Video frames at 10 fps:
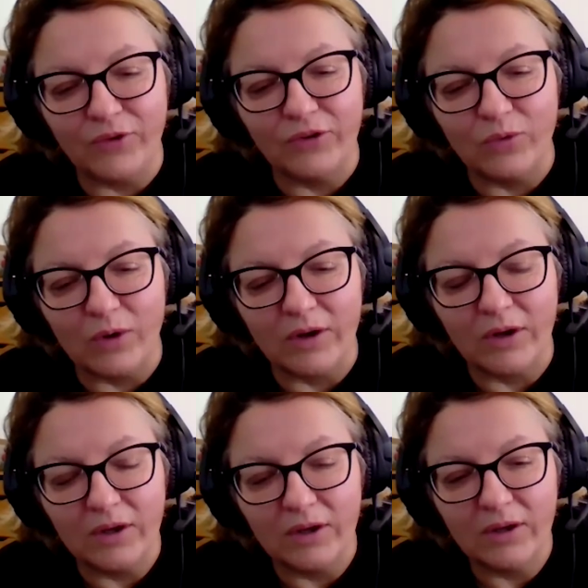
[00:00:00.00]
to be the
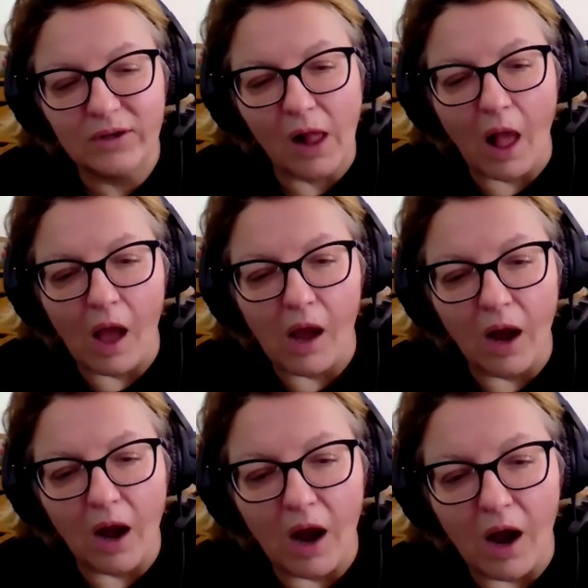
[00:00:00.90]
1 millionth
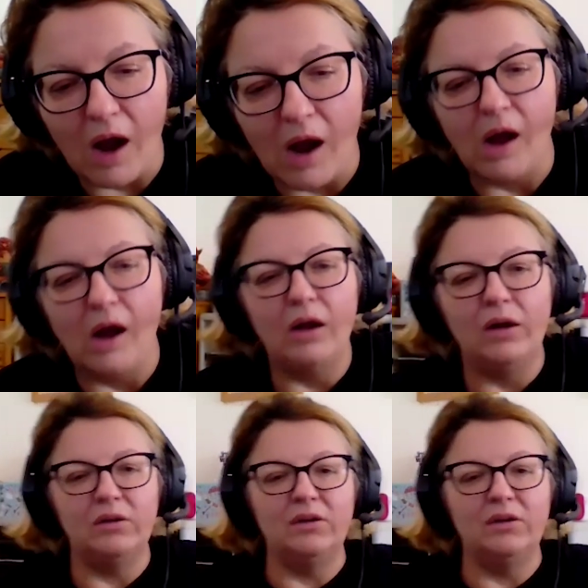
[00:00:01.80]
person to say something stupid